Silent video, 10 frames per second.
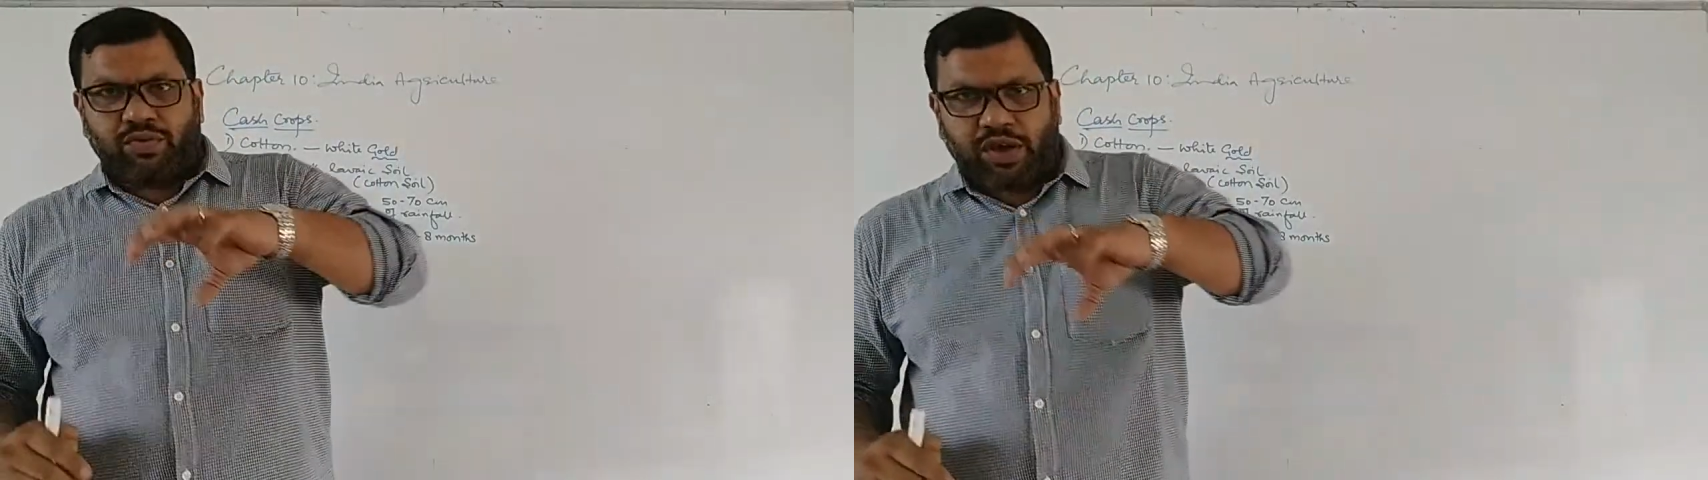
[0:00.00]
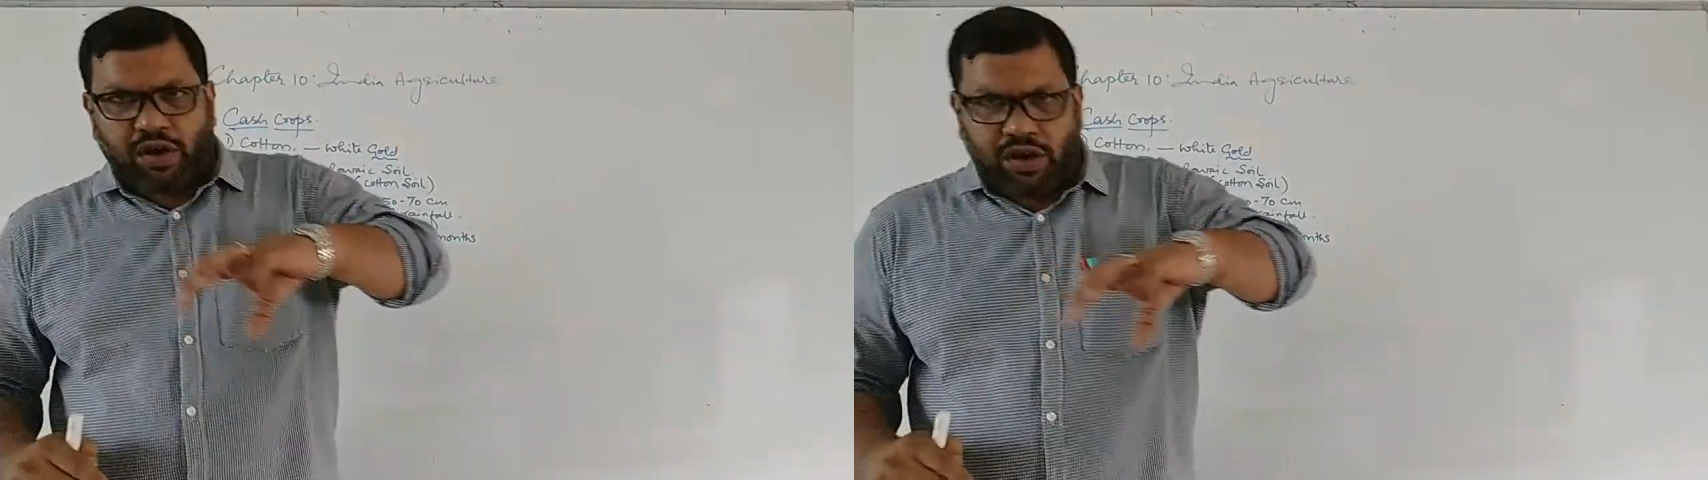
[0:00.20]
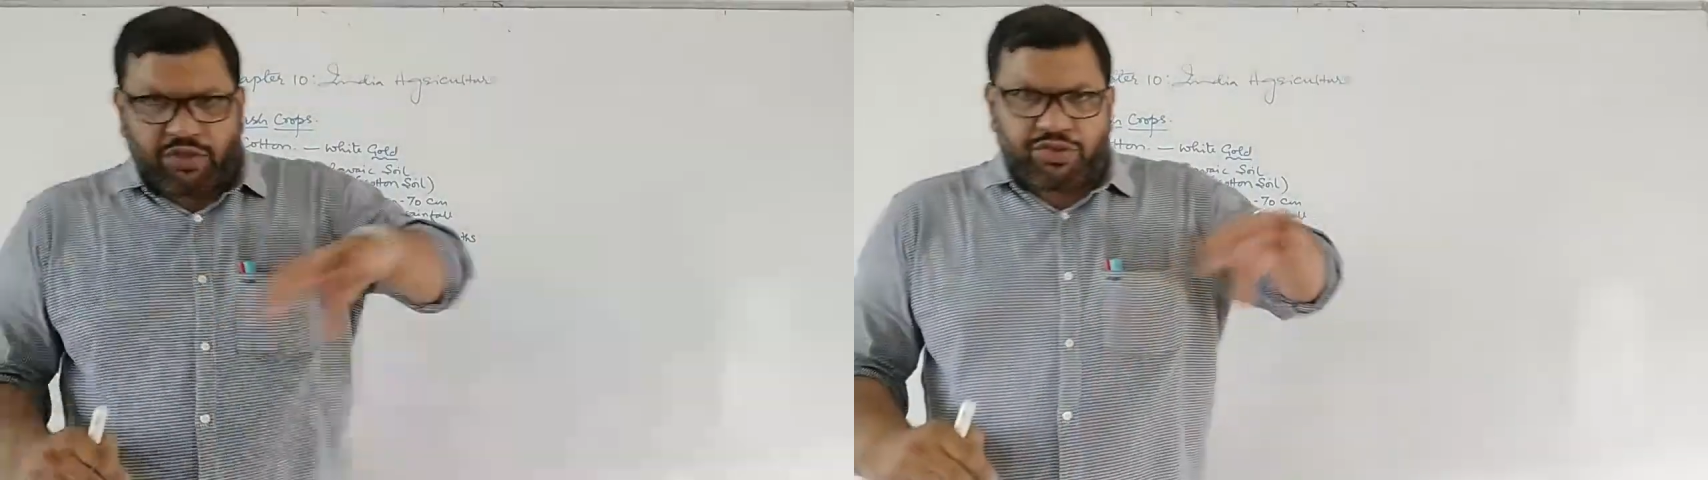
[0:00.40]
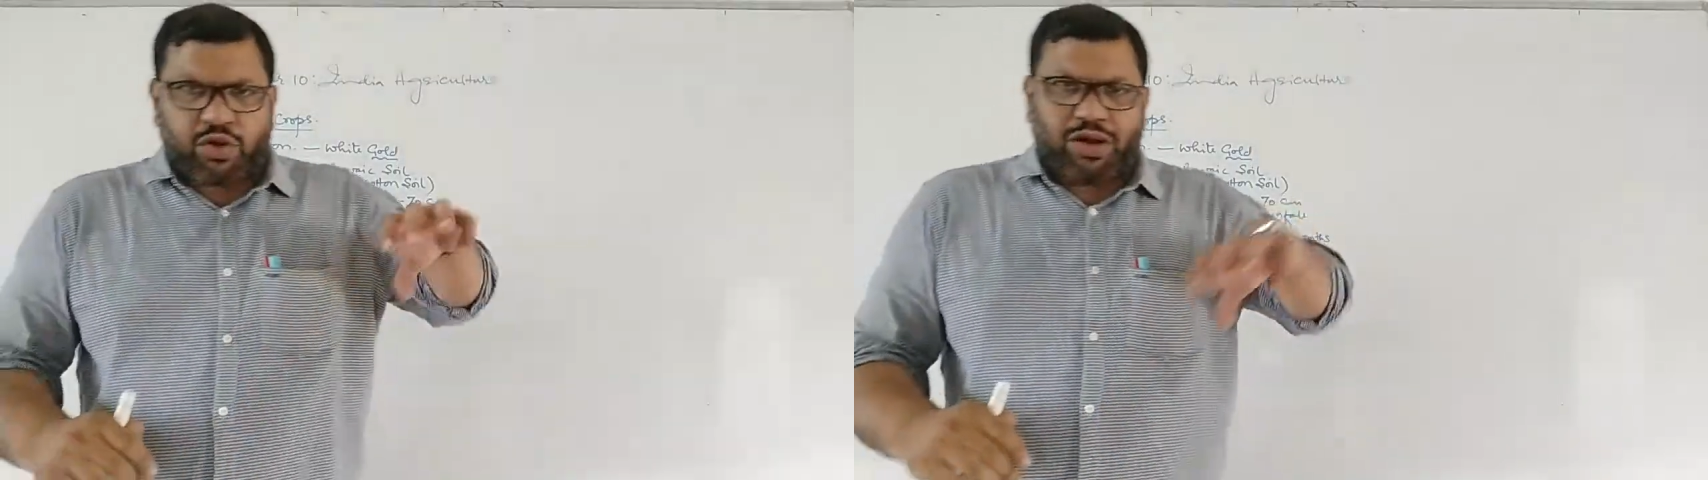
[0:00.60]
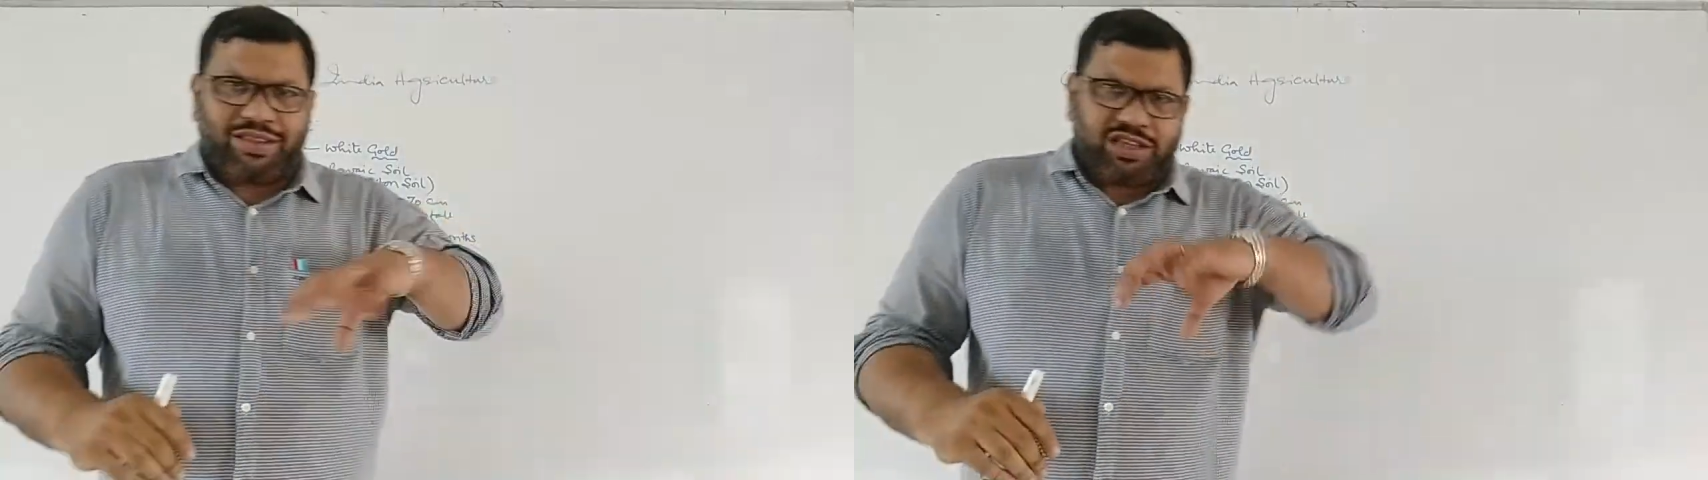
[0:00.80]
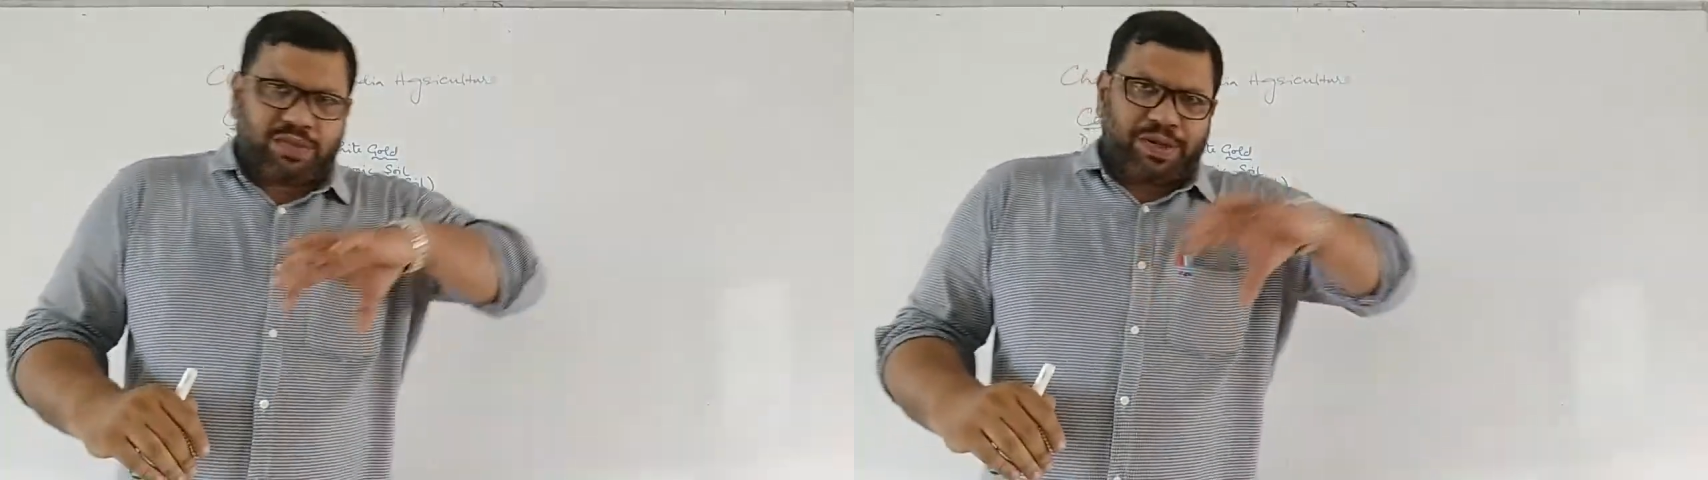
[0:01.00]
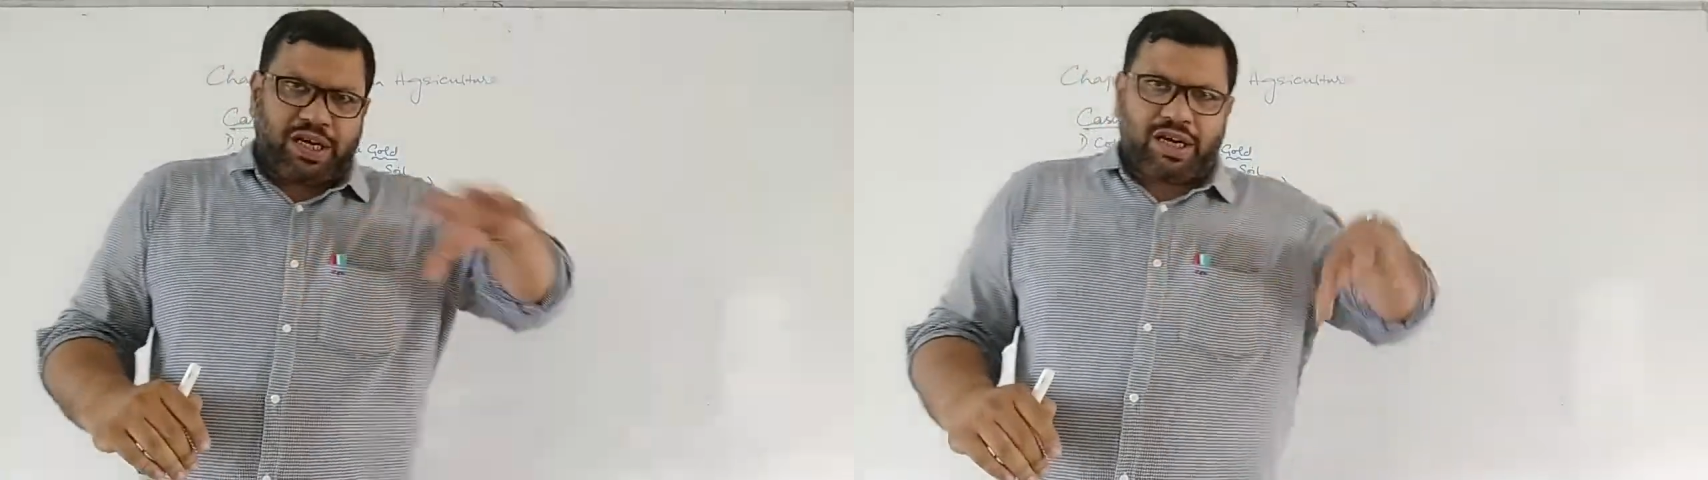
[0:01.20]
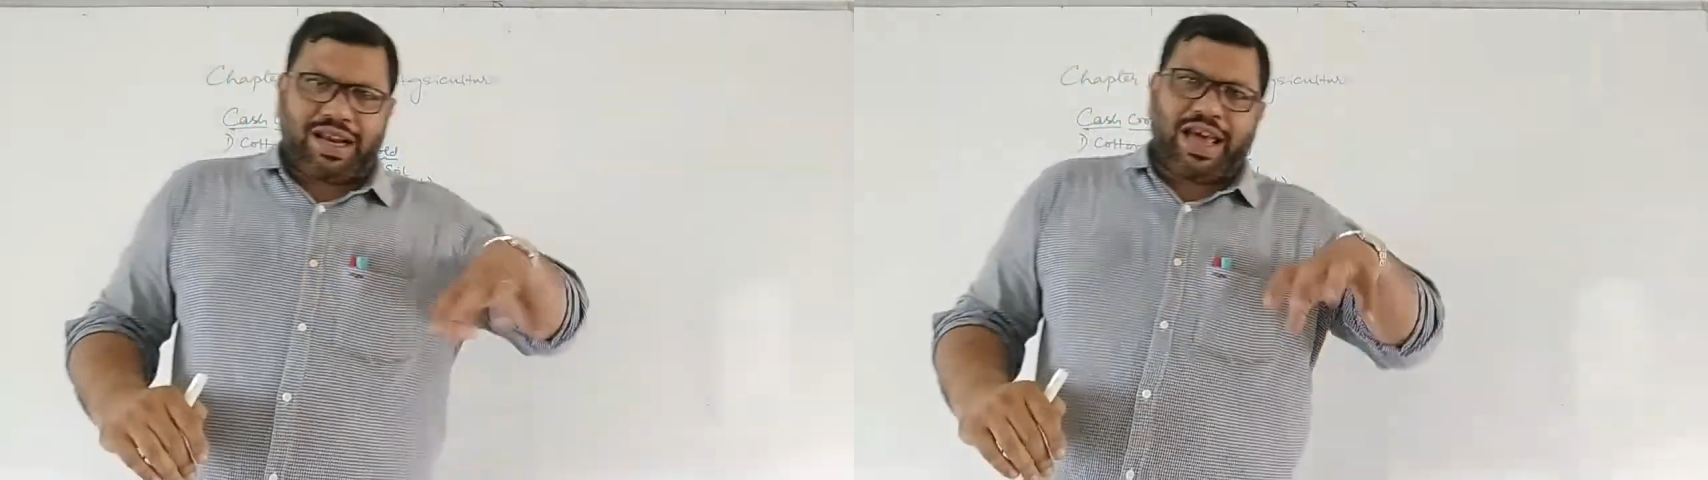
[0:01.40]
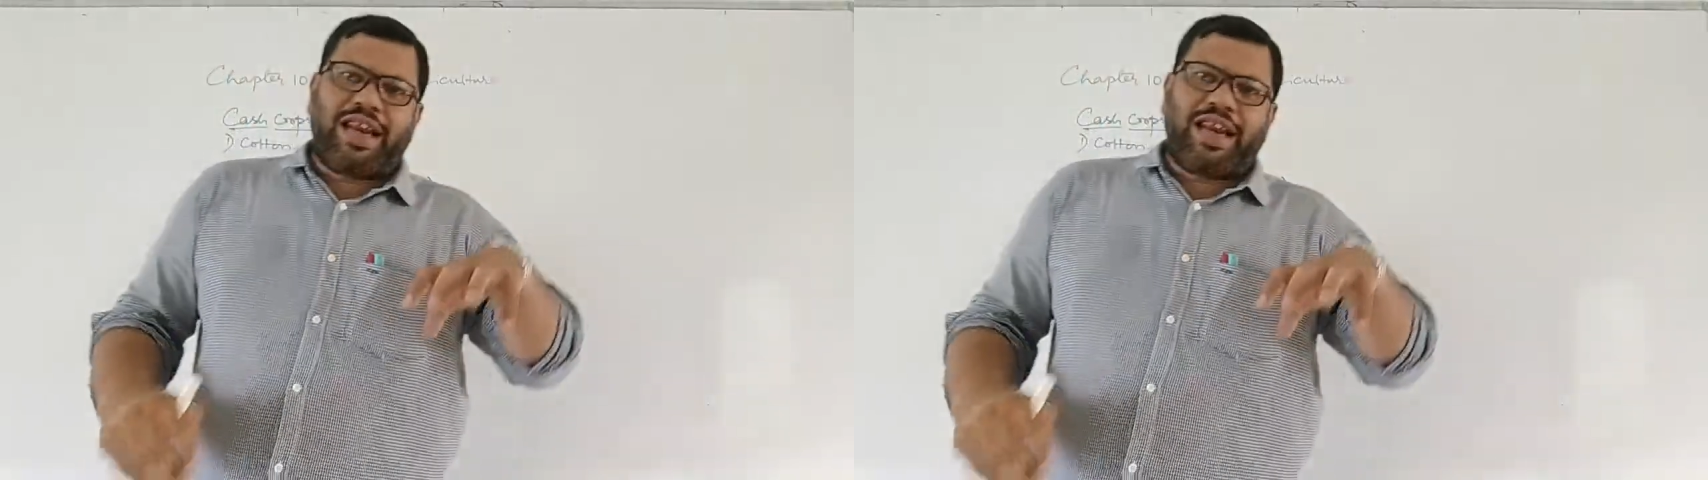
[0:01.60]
We can also call this particular